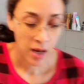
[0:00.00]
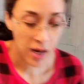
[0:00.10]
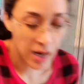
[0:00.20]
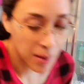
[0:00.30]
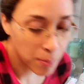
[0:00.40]

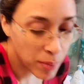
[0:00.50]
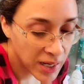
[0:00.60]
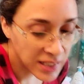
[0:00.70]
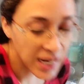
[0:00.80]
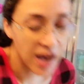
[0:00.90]
Um,
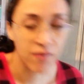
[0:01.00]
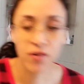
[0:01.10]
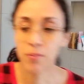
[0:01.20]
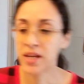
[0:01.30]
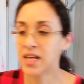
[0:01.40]
but yeah,
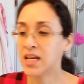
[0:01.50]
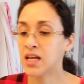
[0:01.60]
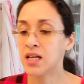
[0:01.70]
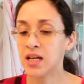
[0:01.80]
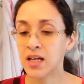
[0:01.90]
for me,